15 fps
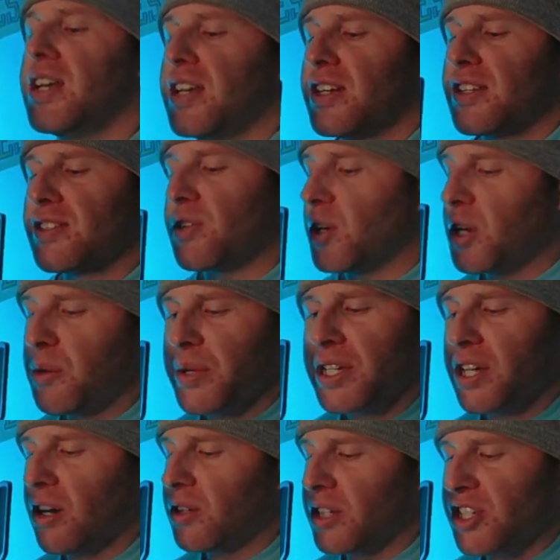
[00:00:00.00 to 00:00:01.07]
So here we
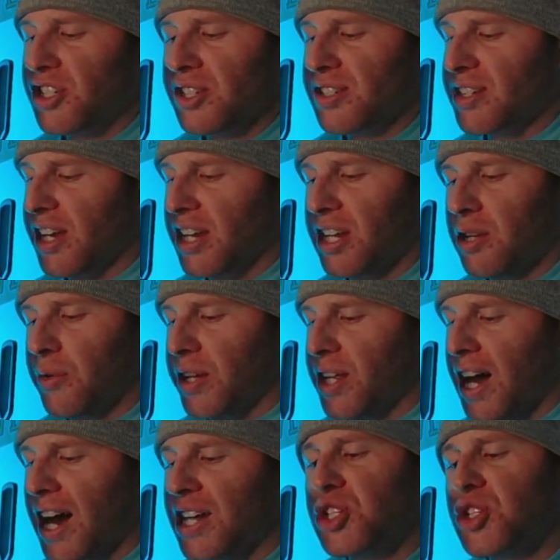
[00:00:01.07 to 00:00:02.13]
go. Let's just get into it.
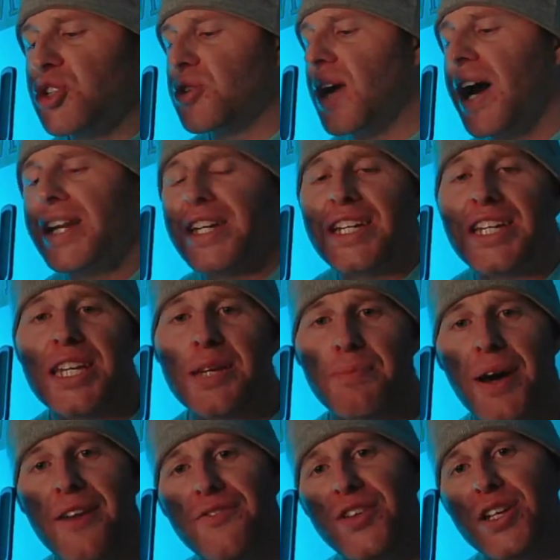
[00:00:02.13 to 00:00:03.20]
I try to keep
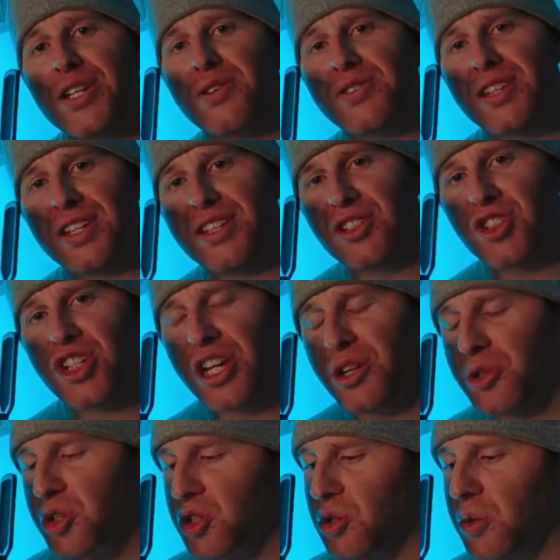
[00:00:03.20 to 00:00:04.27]
my videos on this
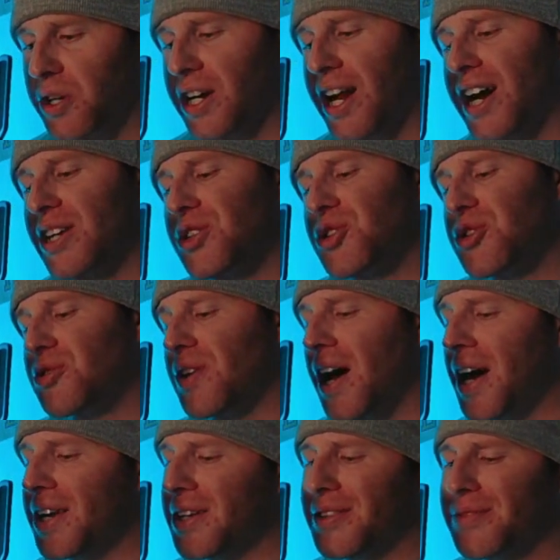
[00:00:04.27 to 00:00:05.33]
channel short. I
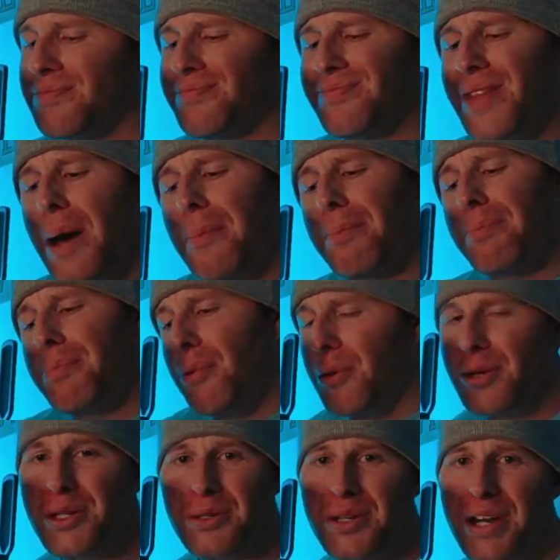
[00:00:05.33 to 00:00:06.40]
try to not
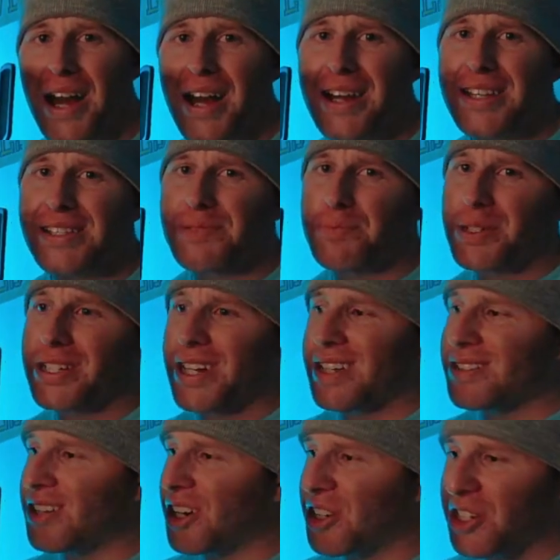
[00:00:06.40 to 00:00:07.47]
bore you guys, but
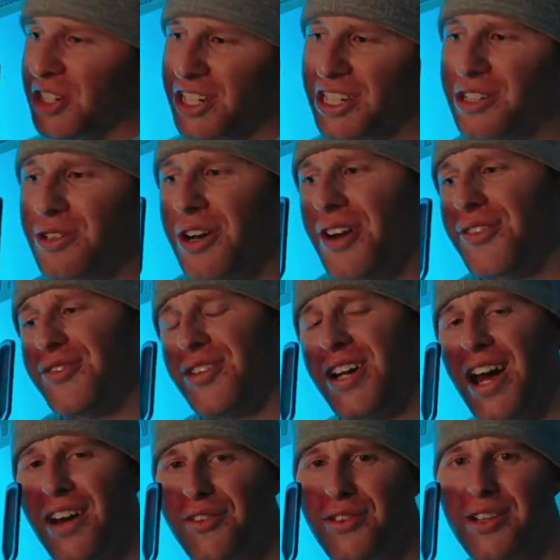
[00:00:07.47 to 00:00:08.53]
not talk your ear off
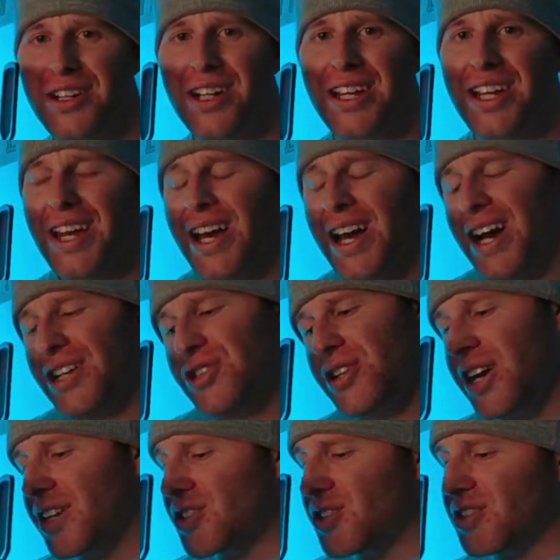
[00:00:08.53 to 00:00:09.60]
forever. I
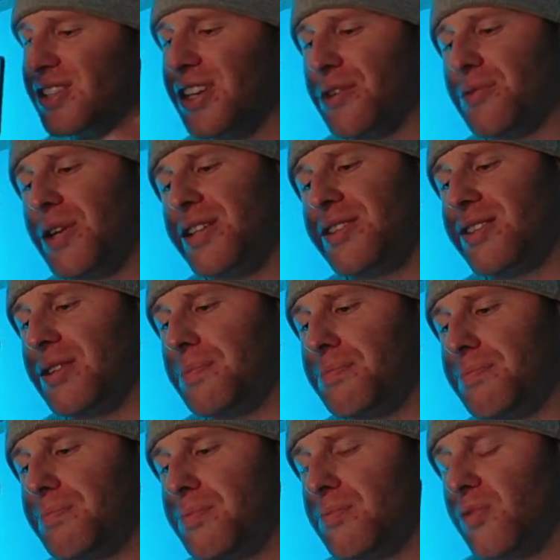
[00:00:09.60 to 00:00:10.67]
try to just get right to the
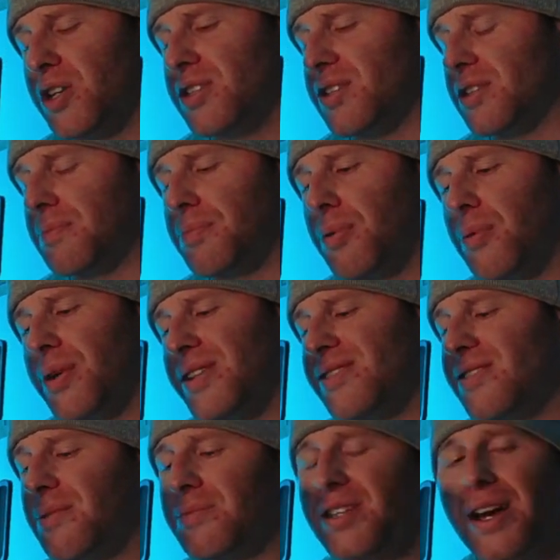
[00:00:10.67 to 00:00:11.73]
right to the point.
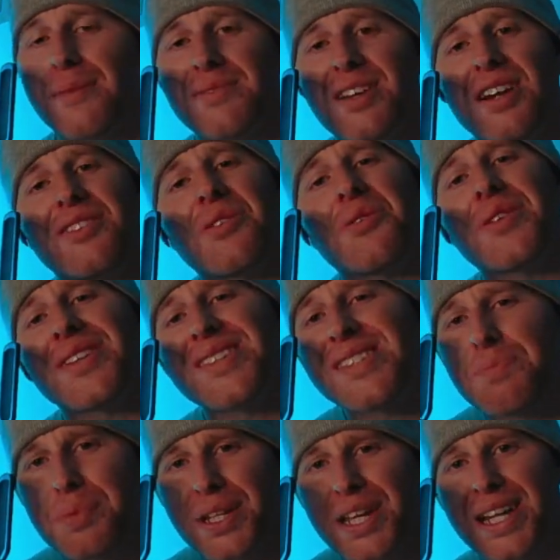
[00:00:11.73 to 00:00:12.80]
Sometimes I don't
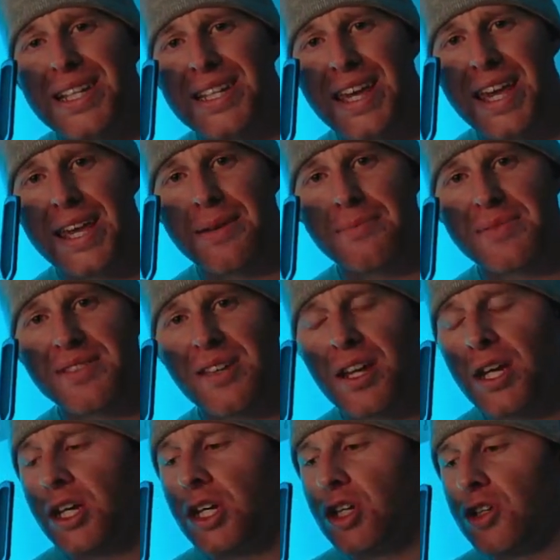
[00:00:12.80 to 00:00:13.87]
explain games
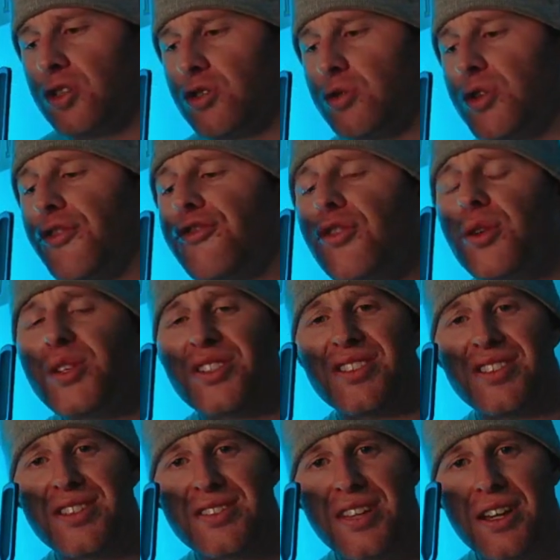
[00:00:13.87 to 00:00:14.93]
to the fullest
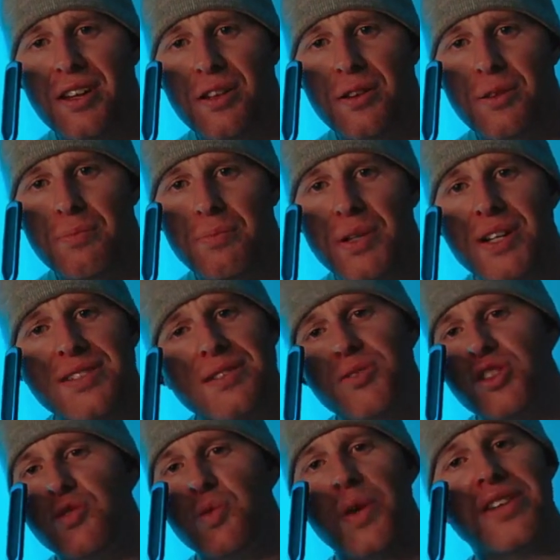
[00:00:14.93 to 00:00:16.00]
detail because I'm
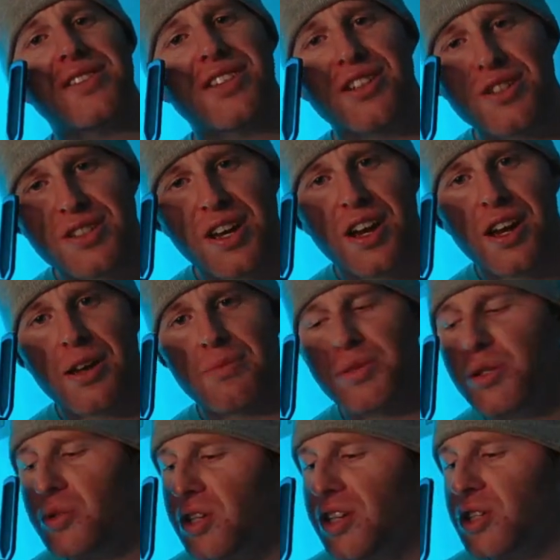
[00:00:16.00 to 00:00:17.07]
just wasting your time.
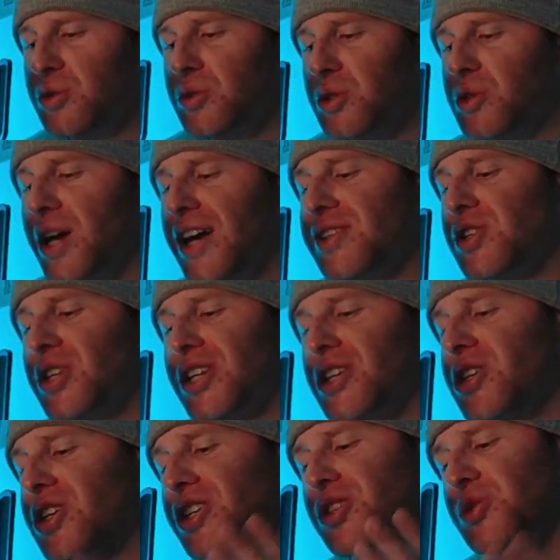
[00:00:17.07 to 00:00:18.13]
You you, you guys are
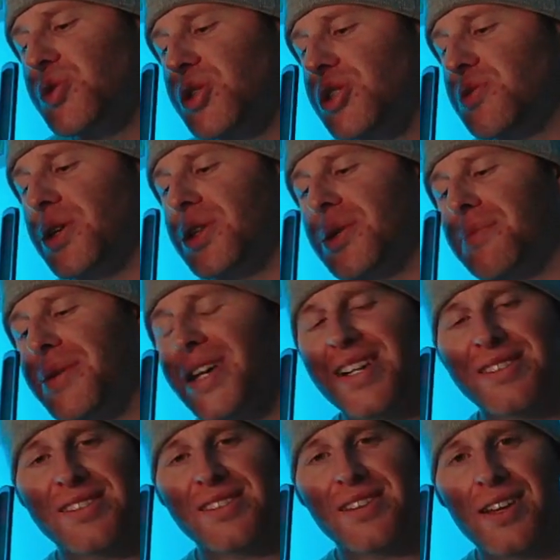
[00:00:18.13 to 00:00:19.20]
here because you just want the
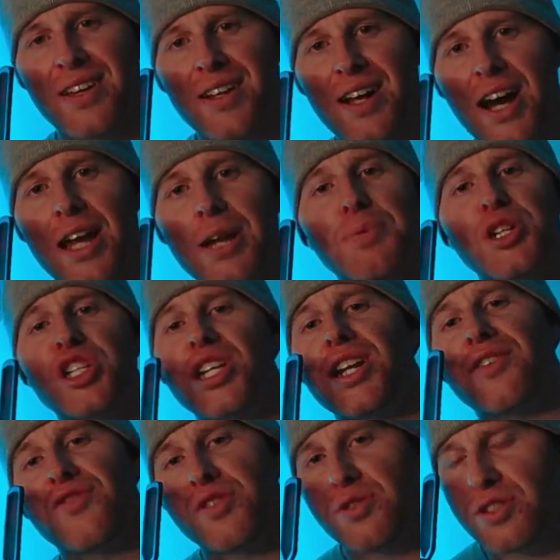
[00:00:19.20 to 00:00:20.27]
picks. I'd appreciate
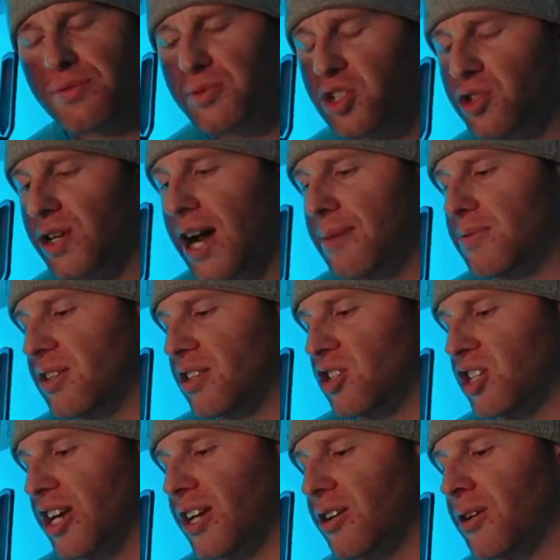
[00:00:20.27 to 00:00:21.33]
if you subscribe to the
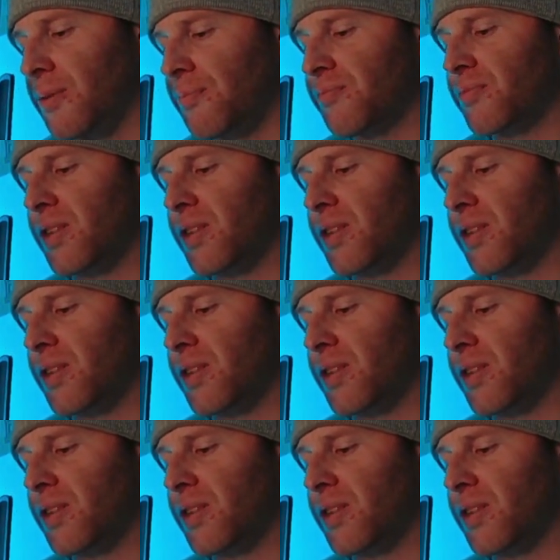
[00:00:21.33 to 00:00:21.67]
channel.